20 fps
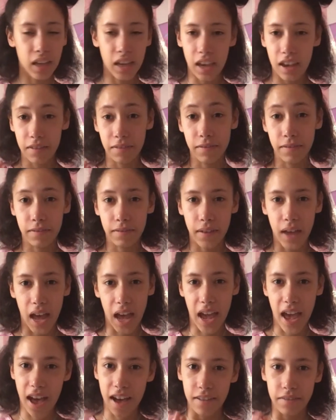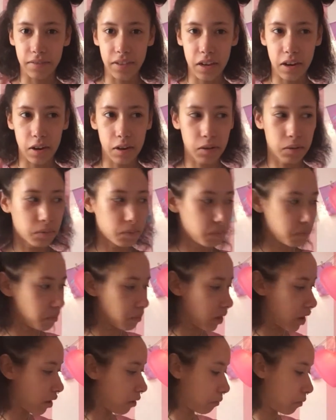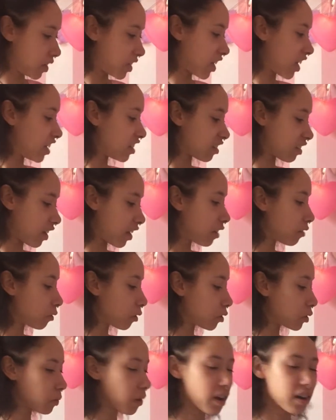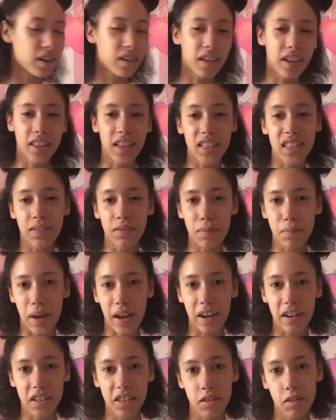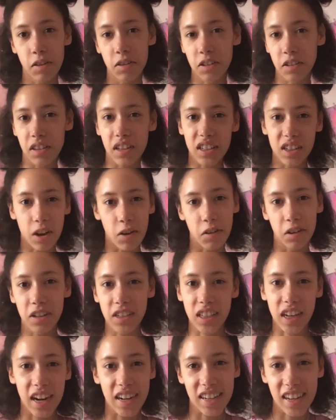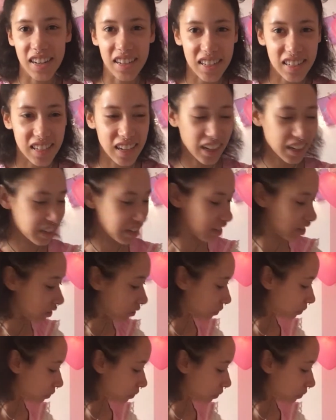if I have, a witch hazel and rose water, that's even better. So those are the toners that I tend to stick to.